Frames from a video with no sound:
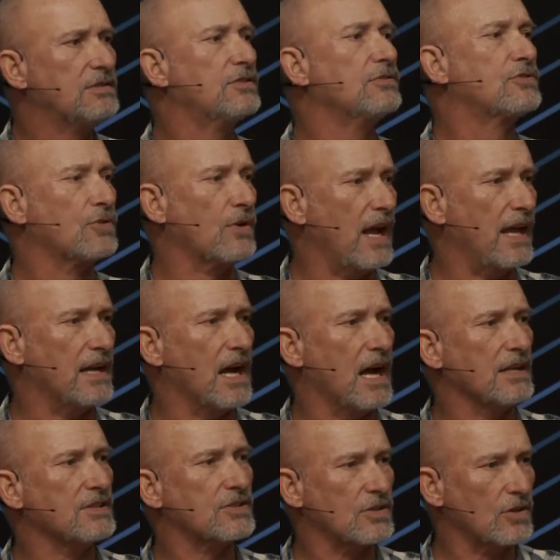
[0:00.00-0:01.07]
to tread
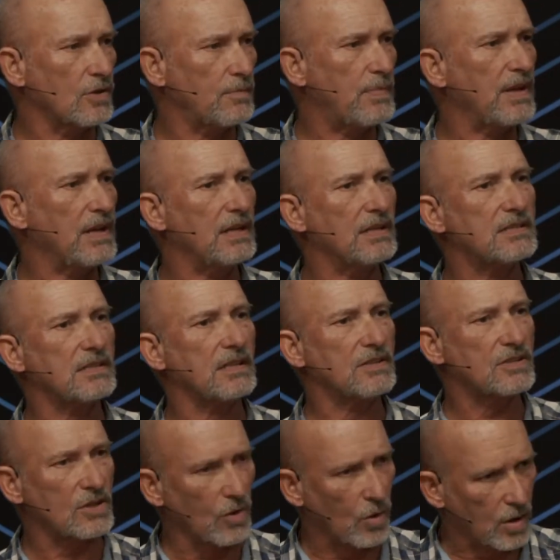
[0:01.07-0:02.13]
on serpents and
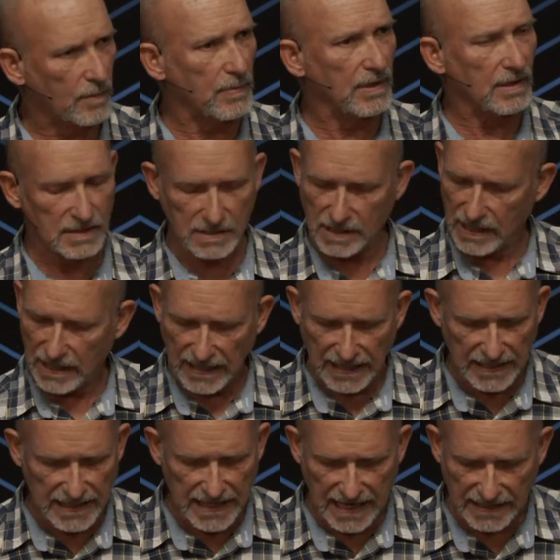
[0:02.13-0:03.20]
scorpions.
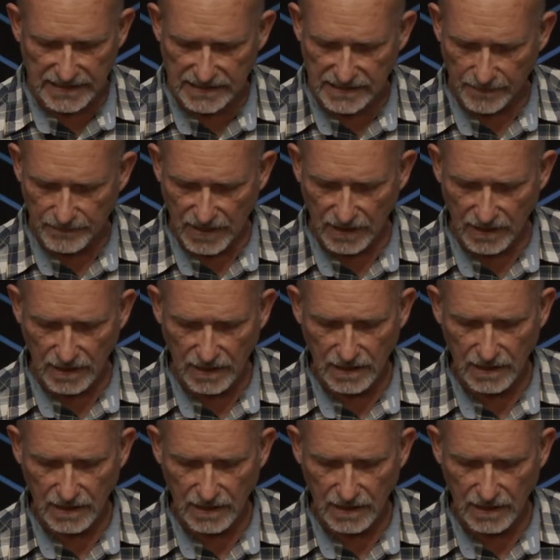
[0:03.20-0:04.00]
Isn't that something?